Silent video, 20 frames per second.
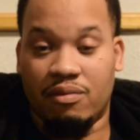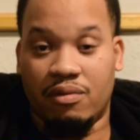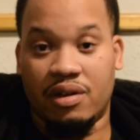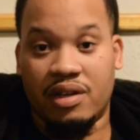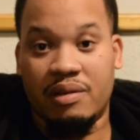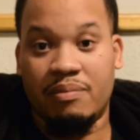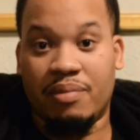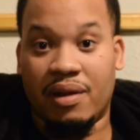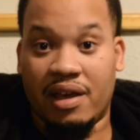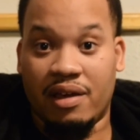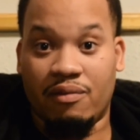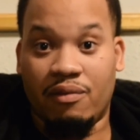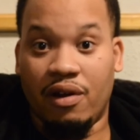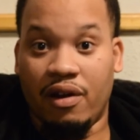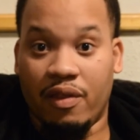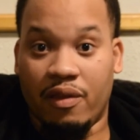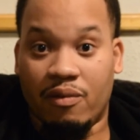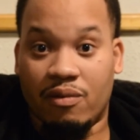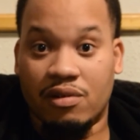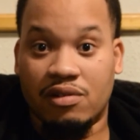well, he played
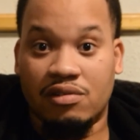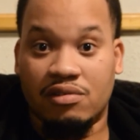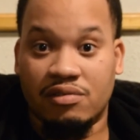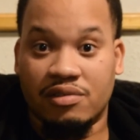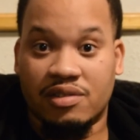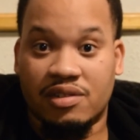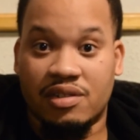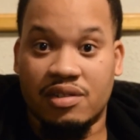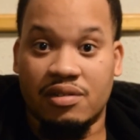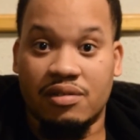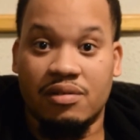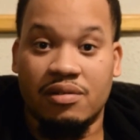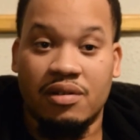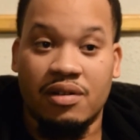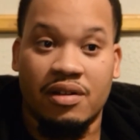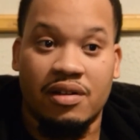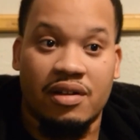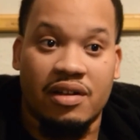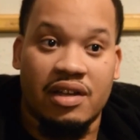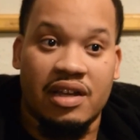one of the roles too.
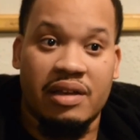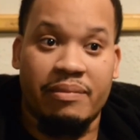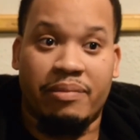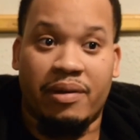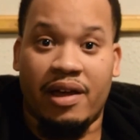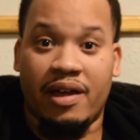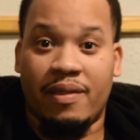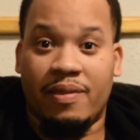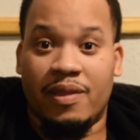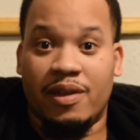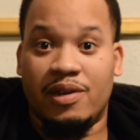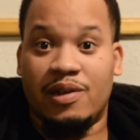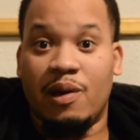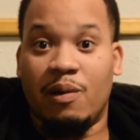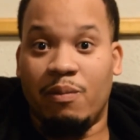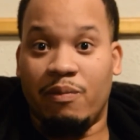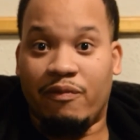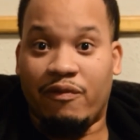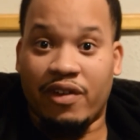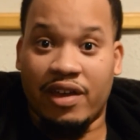He played the
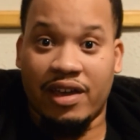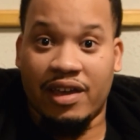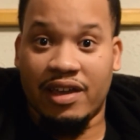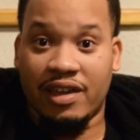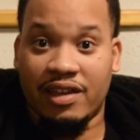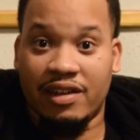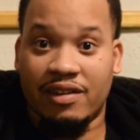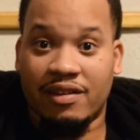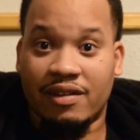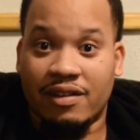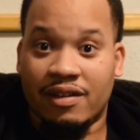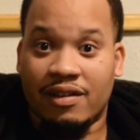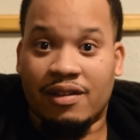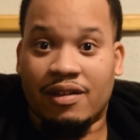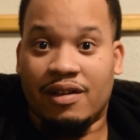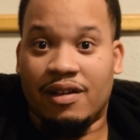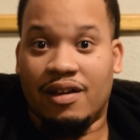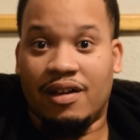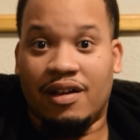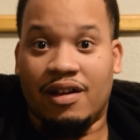dope fiend,
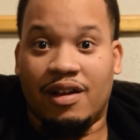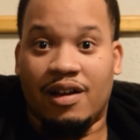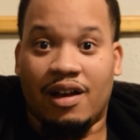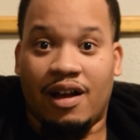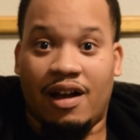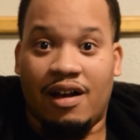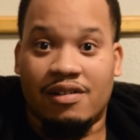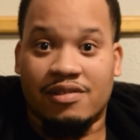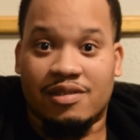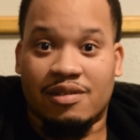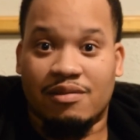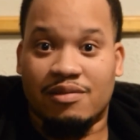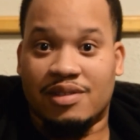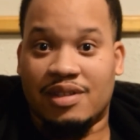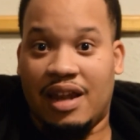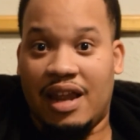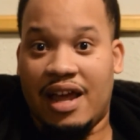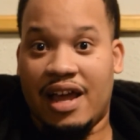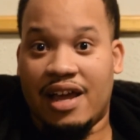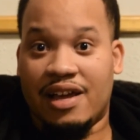also
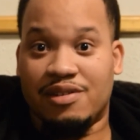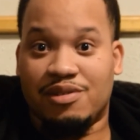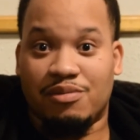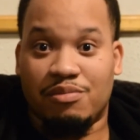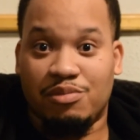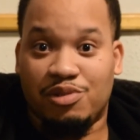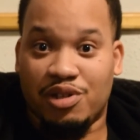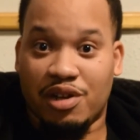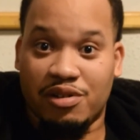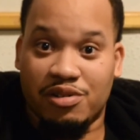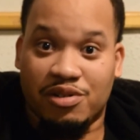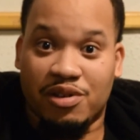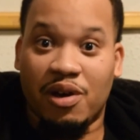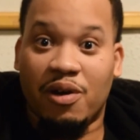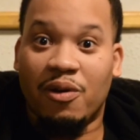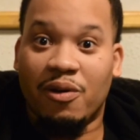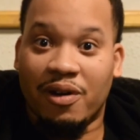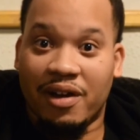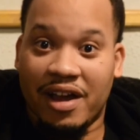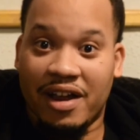/
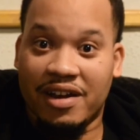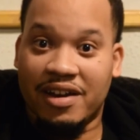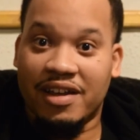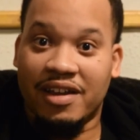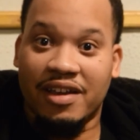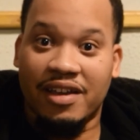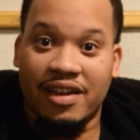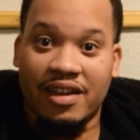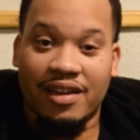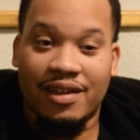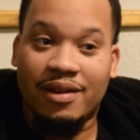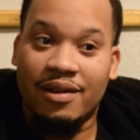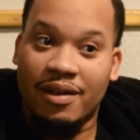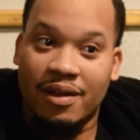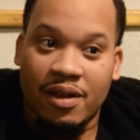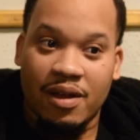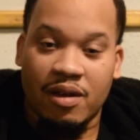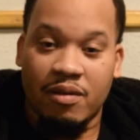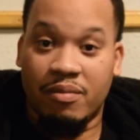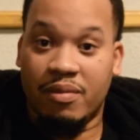churchgoer at the end,
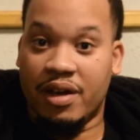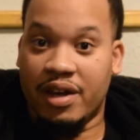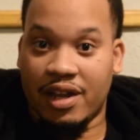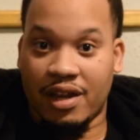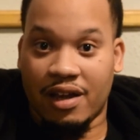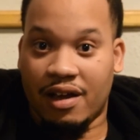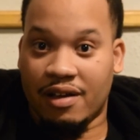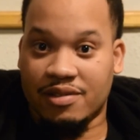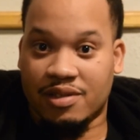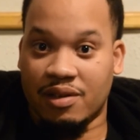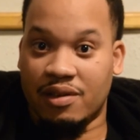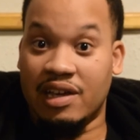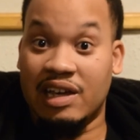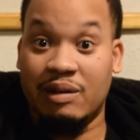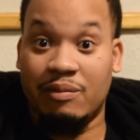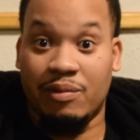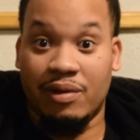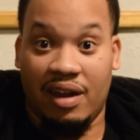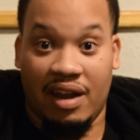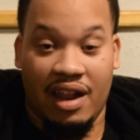but he also
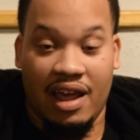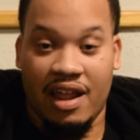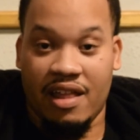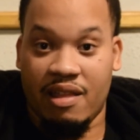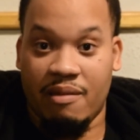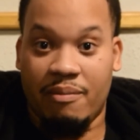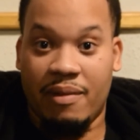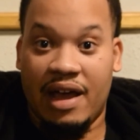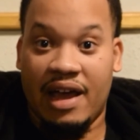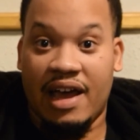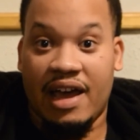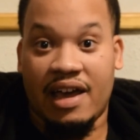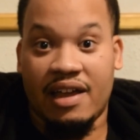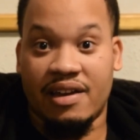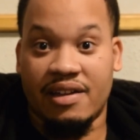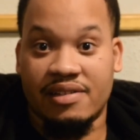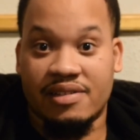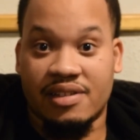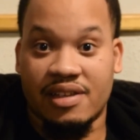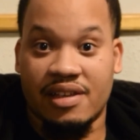helped with a lot of the
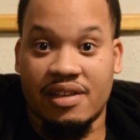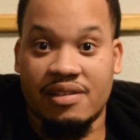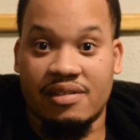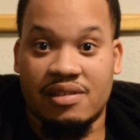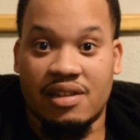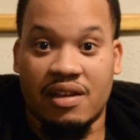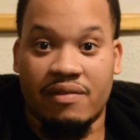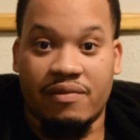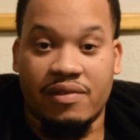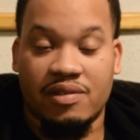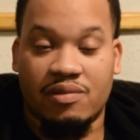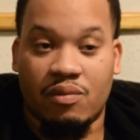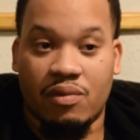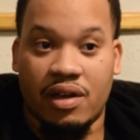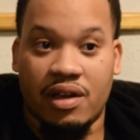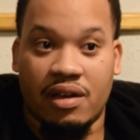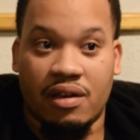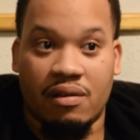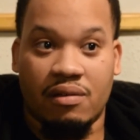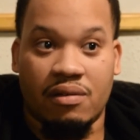behind the scenes stuff as
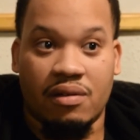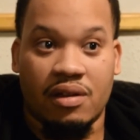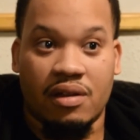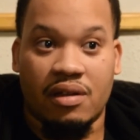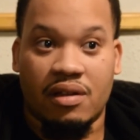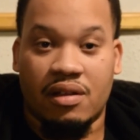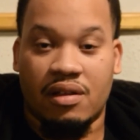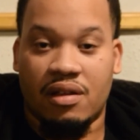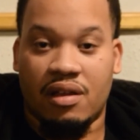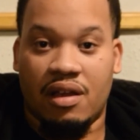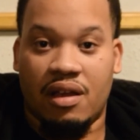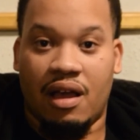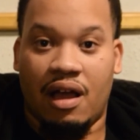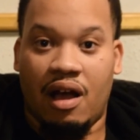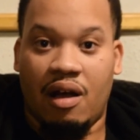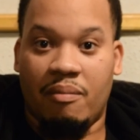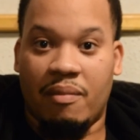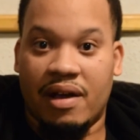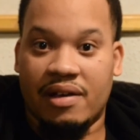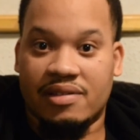well.
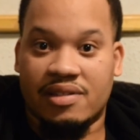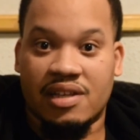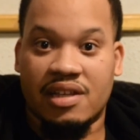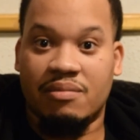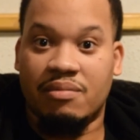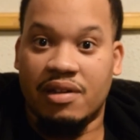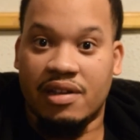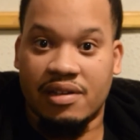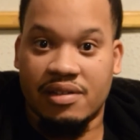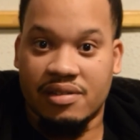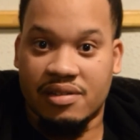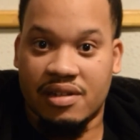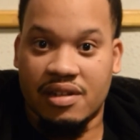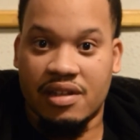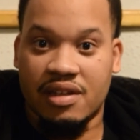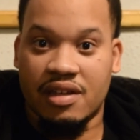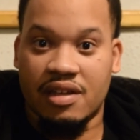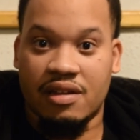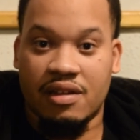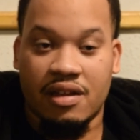All my siblings
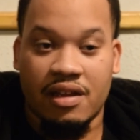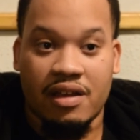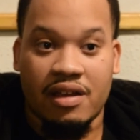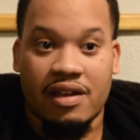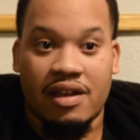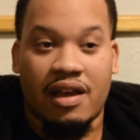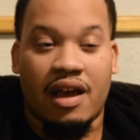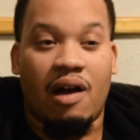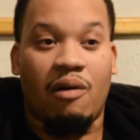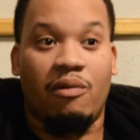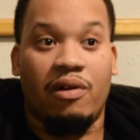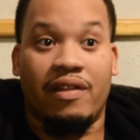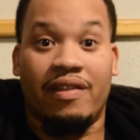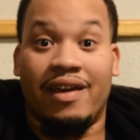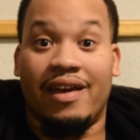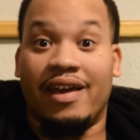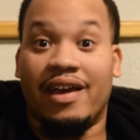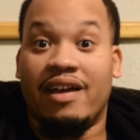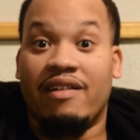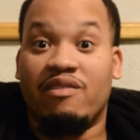did. I
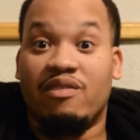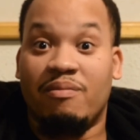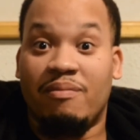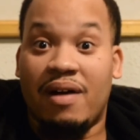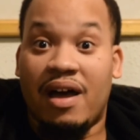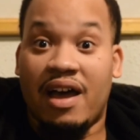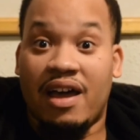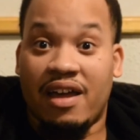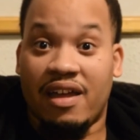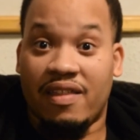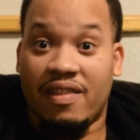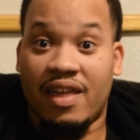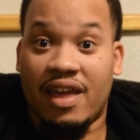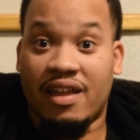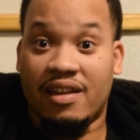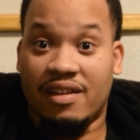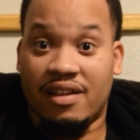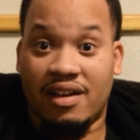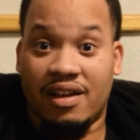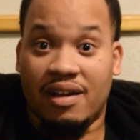want to thank everybody
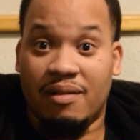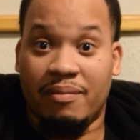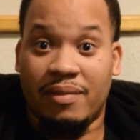that